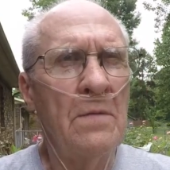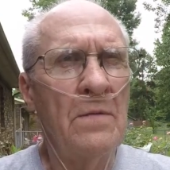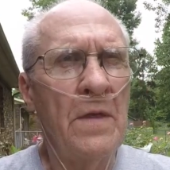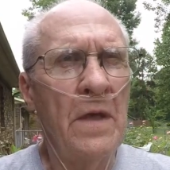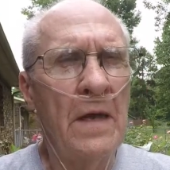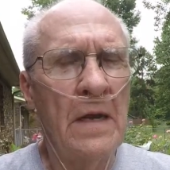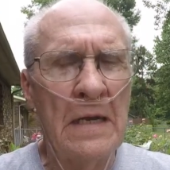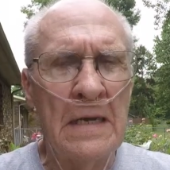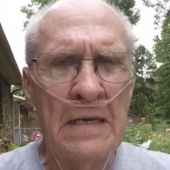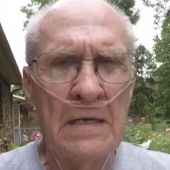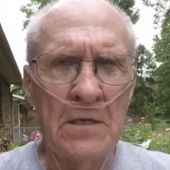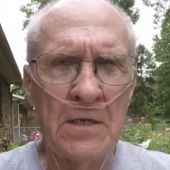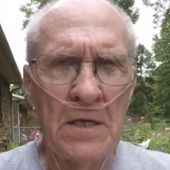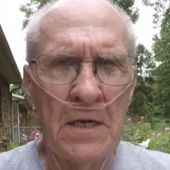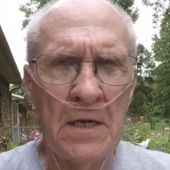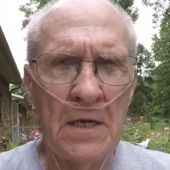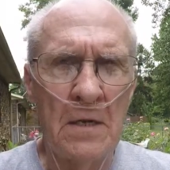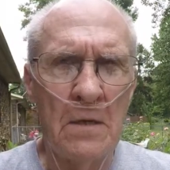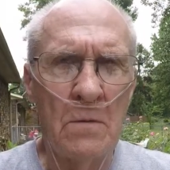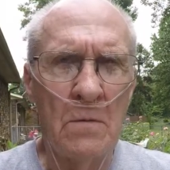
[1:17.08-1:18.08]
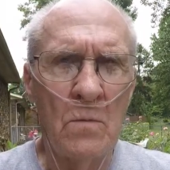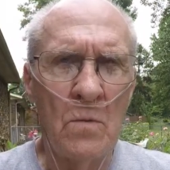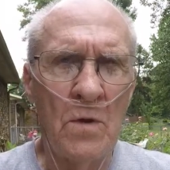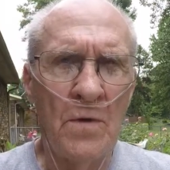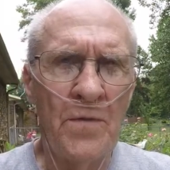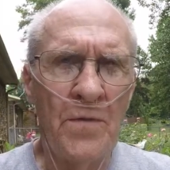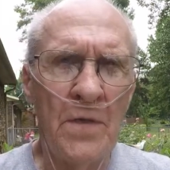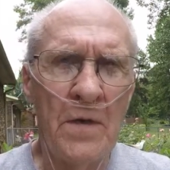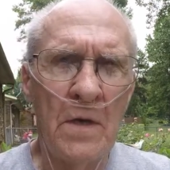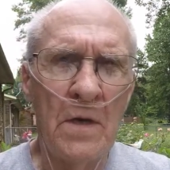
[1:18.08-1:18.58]
that incident
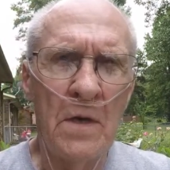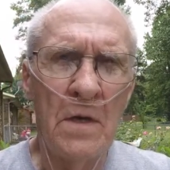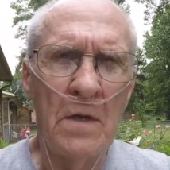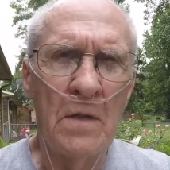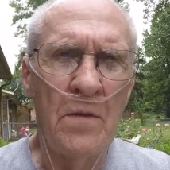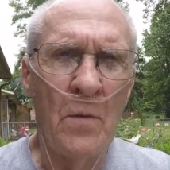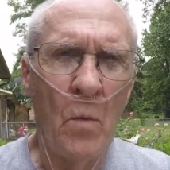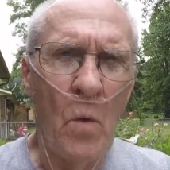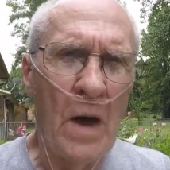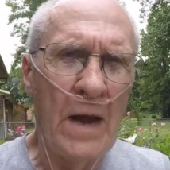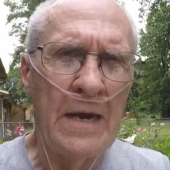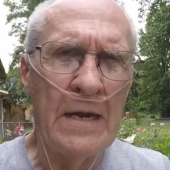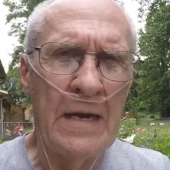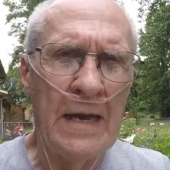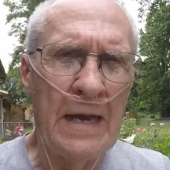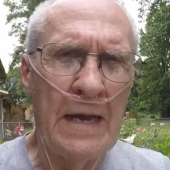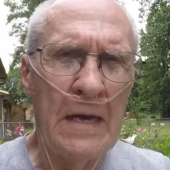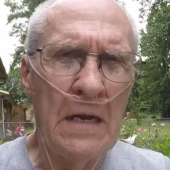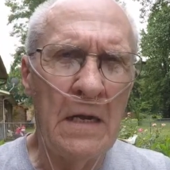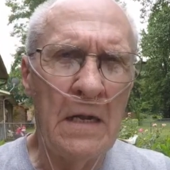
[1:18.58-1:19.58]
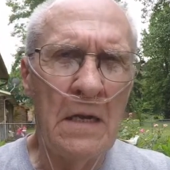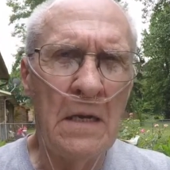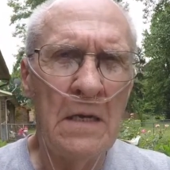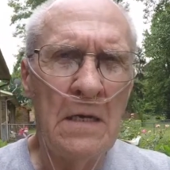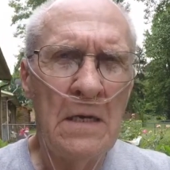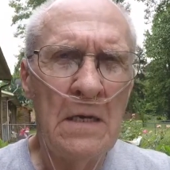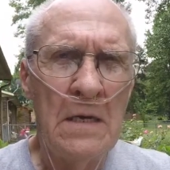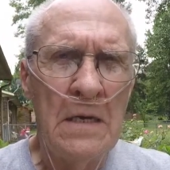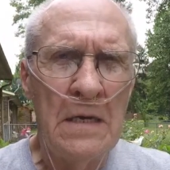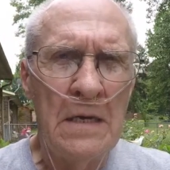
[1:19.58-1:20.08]
with the white gal
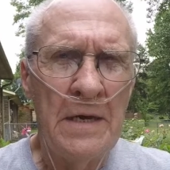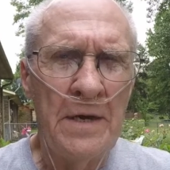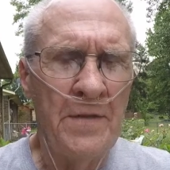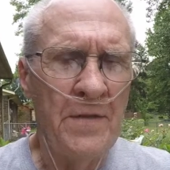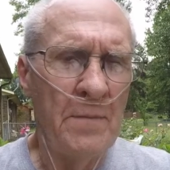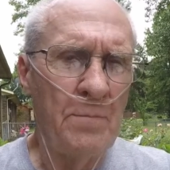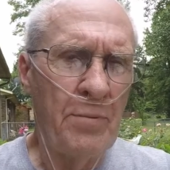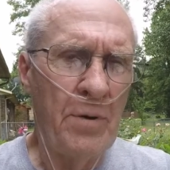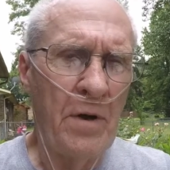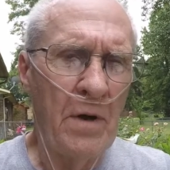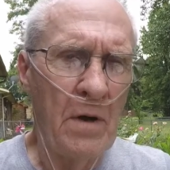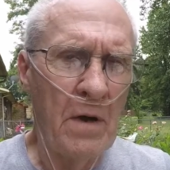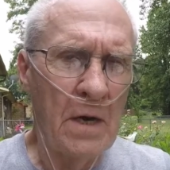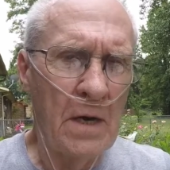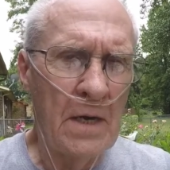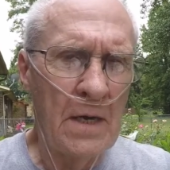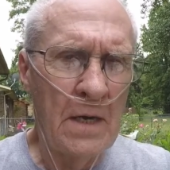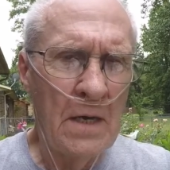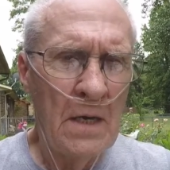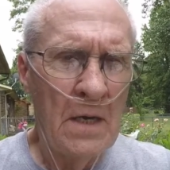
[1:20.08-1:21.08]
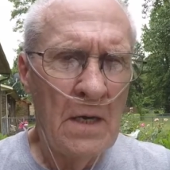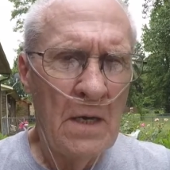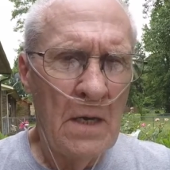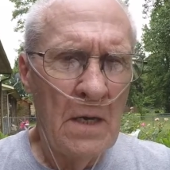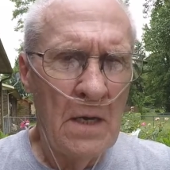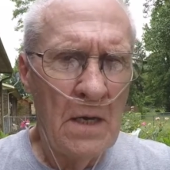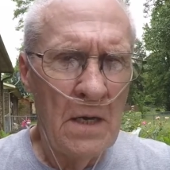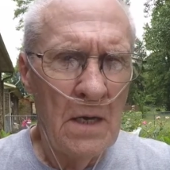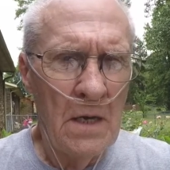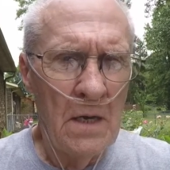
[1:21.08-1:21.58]
in the park
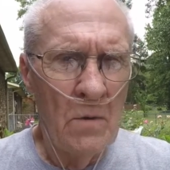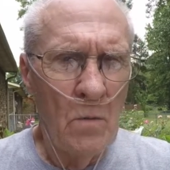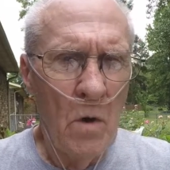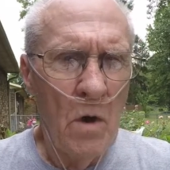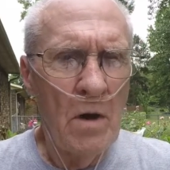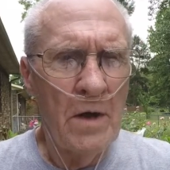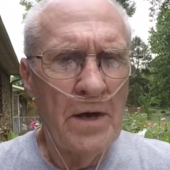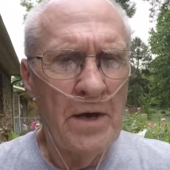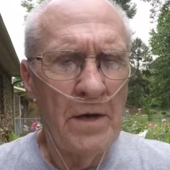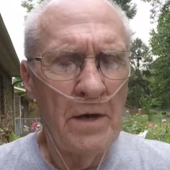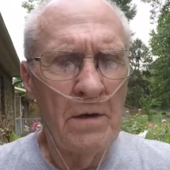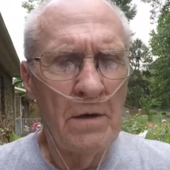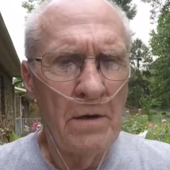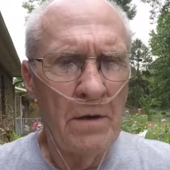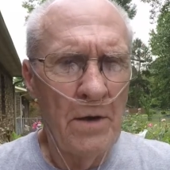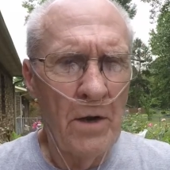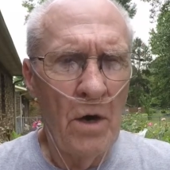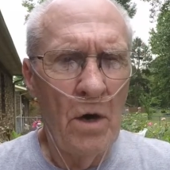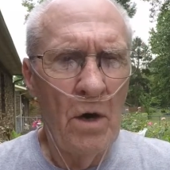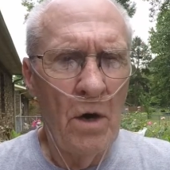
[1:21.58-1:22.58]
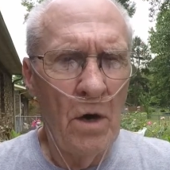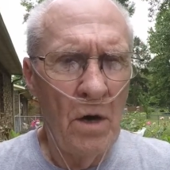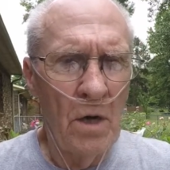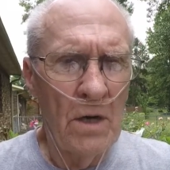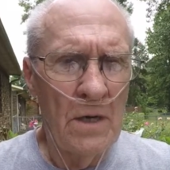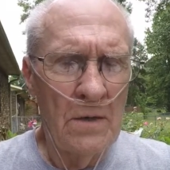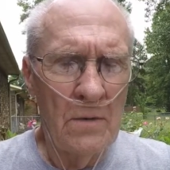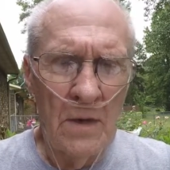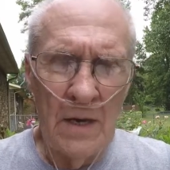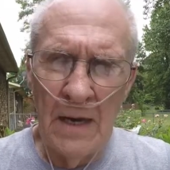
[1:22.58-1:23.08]
walking her dog.
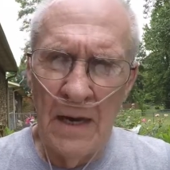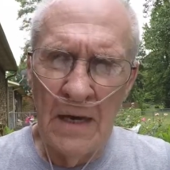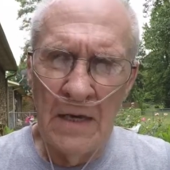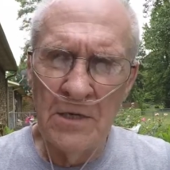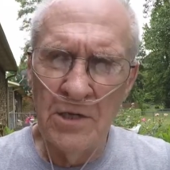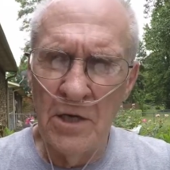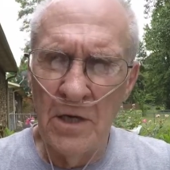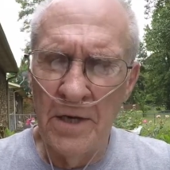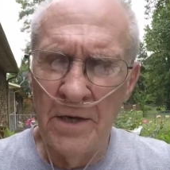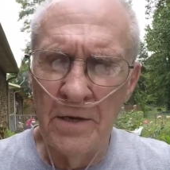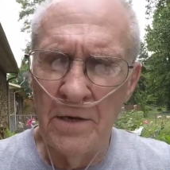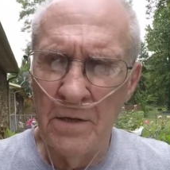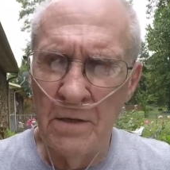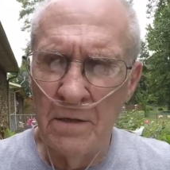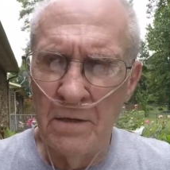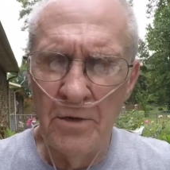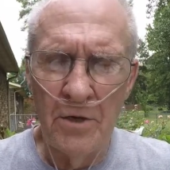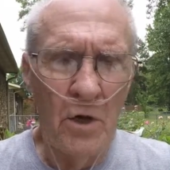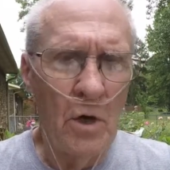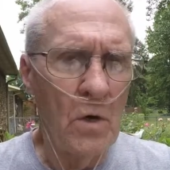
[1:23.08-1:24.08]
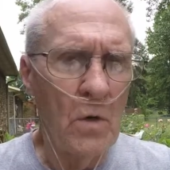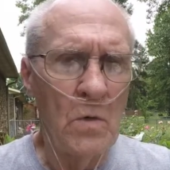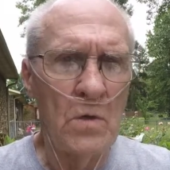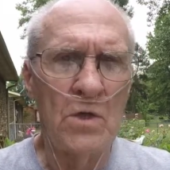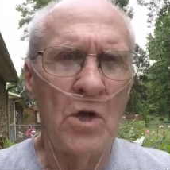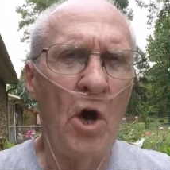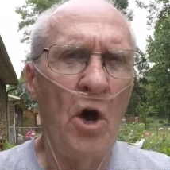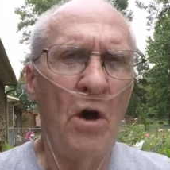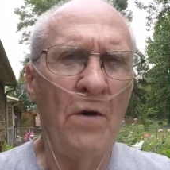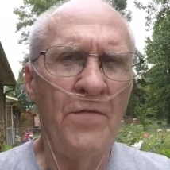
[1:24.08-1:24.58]
Actually, her dog was
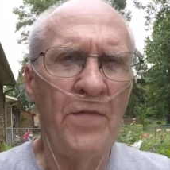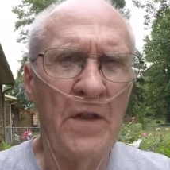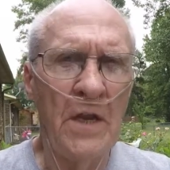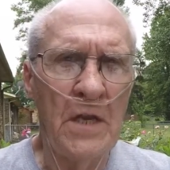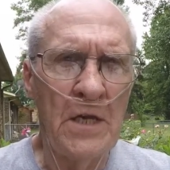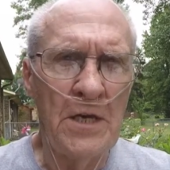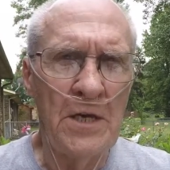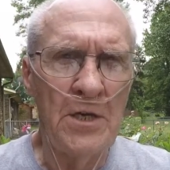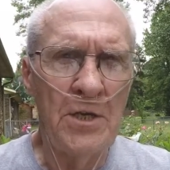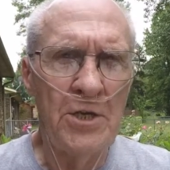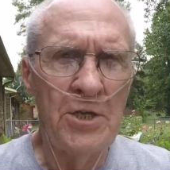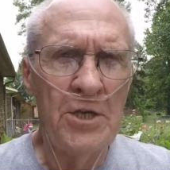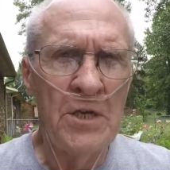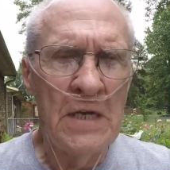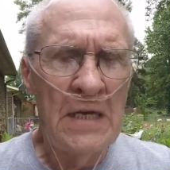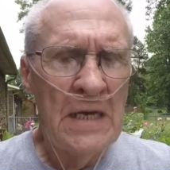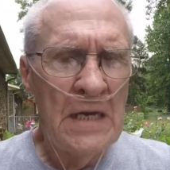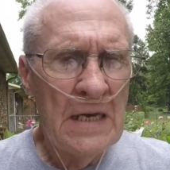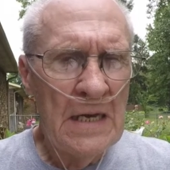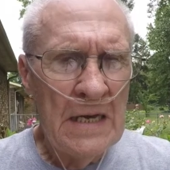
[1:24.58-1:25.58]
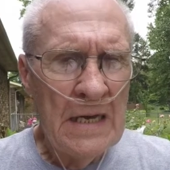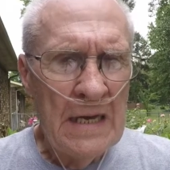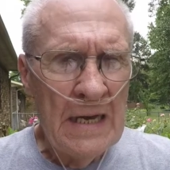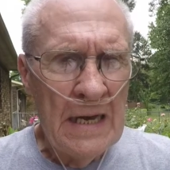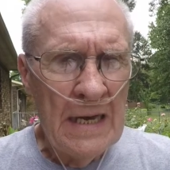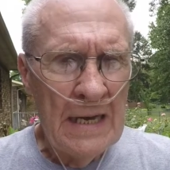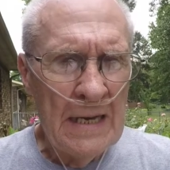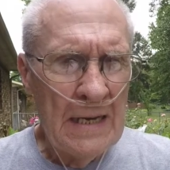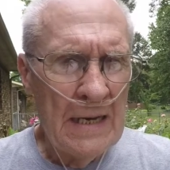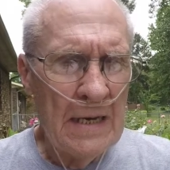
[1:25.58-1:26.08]
off the leash,
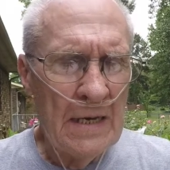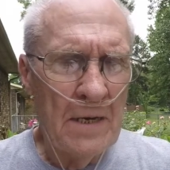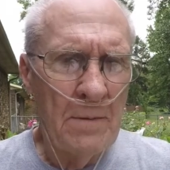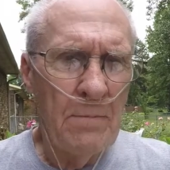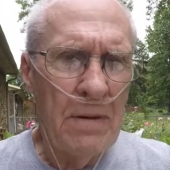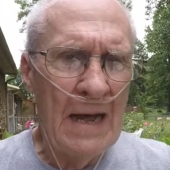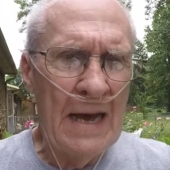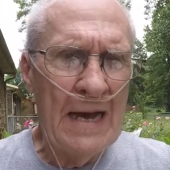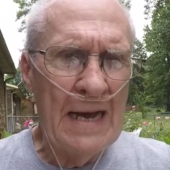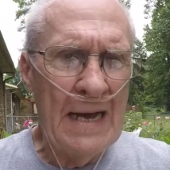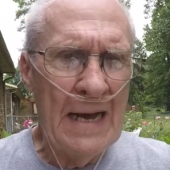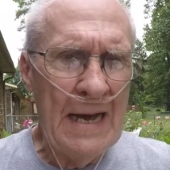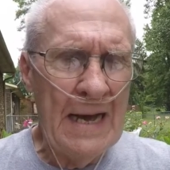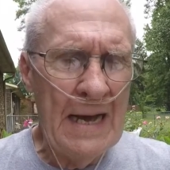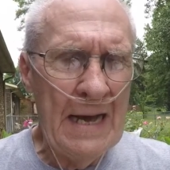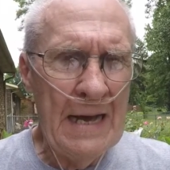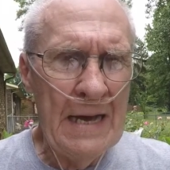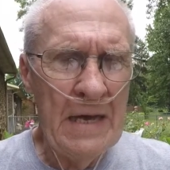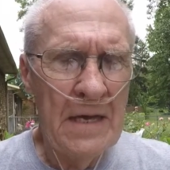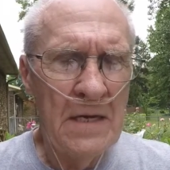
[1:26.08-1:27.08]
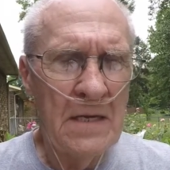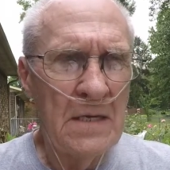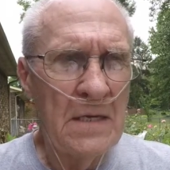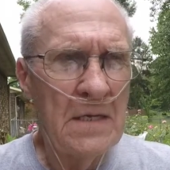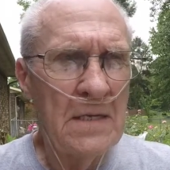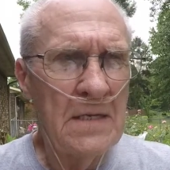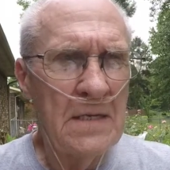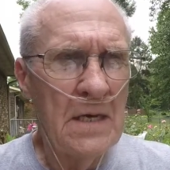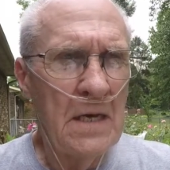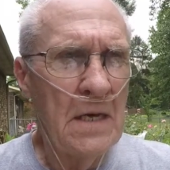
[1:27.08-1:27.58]
and then the black guy
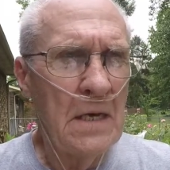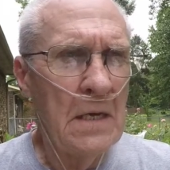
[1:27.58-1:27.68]
is